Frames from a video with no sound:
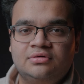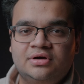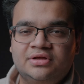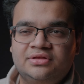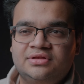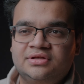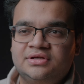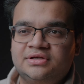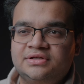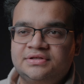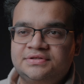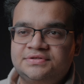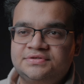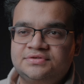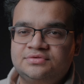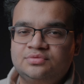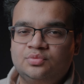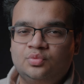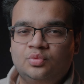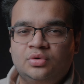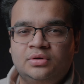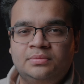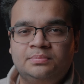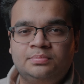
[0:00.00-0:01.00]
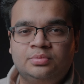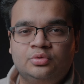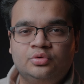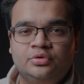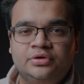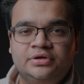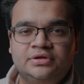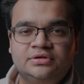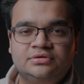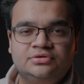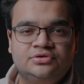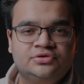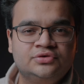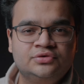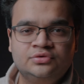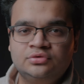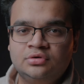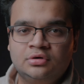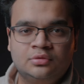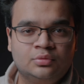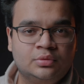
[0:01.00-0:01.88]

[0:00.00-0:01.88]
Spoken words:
I think it's 1.2 or